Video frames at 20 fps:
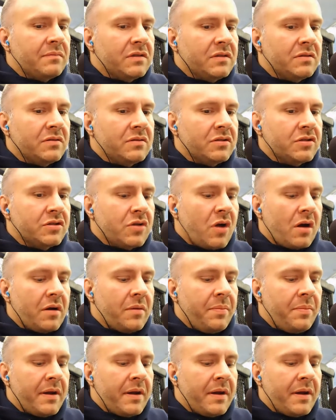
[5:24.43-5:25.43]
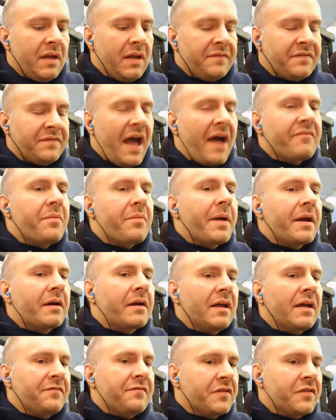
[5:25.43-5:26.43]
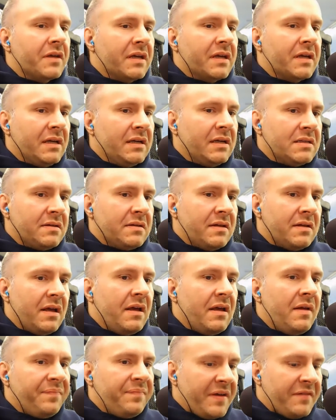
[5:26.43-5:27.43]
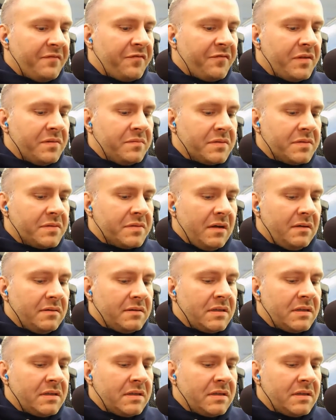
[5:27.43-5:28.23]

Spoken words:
to start a better life, to have a better life for the kids and for themselves.